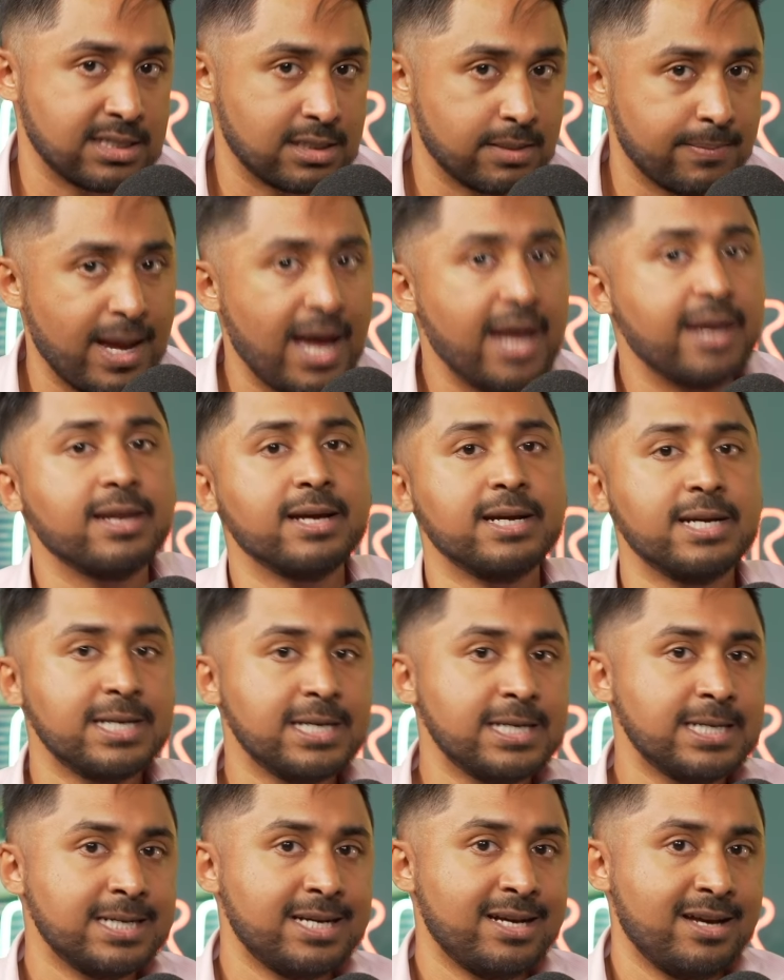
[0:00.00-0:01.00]
demand.
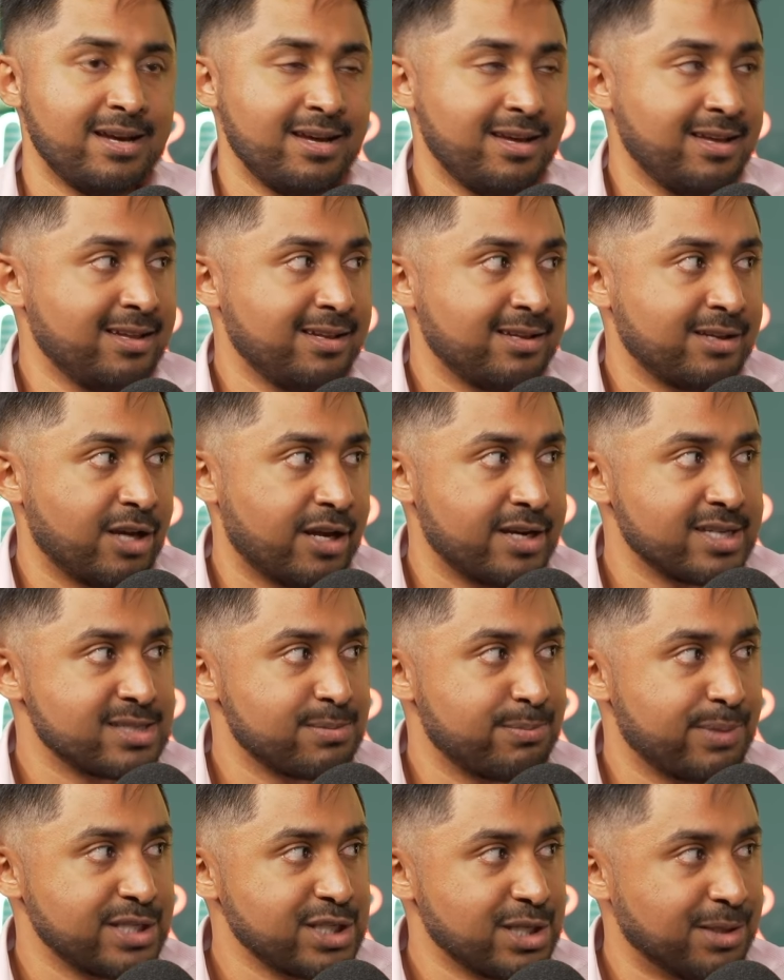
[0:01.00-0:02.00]
Curtis,
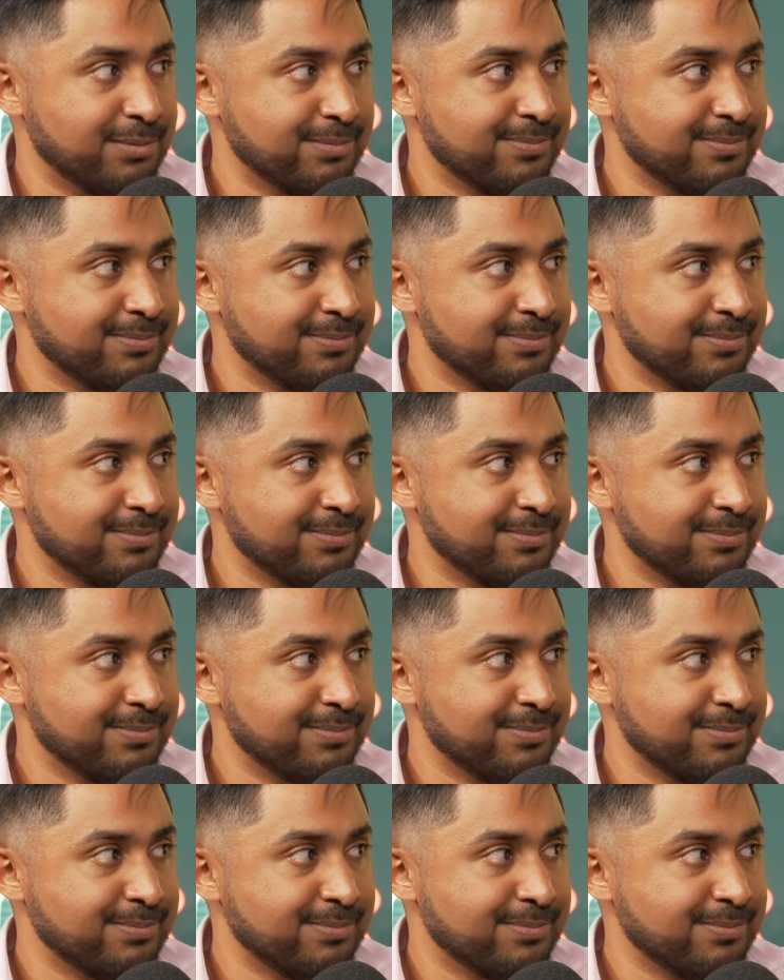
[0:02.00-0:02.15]
pleasure.